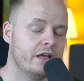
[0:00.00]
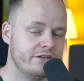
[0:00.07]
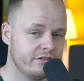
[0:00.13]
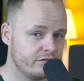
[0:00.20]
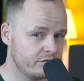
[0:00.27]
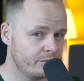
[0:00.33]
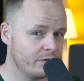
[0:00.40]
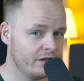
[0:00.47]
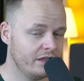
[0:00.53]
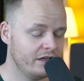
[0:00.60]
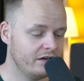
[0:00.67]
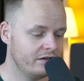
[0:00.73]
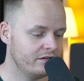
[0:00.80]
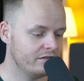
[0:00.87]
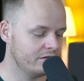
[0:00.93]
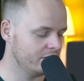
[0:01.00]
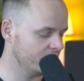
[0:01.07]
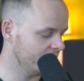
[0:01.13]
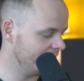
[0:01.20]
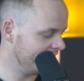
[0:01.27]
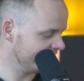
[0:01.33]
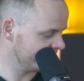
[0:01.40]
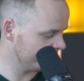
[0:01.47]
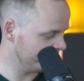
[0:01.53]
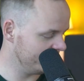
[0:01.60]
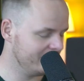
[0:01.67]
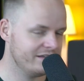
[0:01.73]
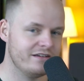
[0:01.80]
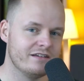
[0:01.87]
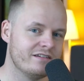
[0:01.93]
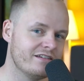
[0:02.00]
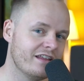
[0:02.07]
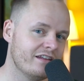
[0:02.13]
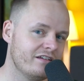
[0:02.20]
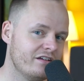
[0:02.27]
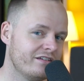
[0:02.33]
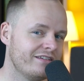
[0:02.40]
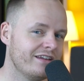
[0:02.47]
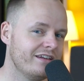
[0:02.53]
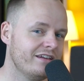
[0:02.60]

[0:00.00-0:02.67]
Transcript: And just to be clear, the Lightspeed is just a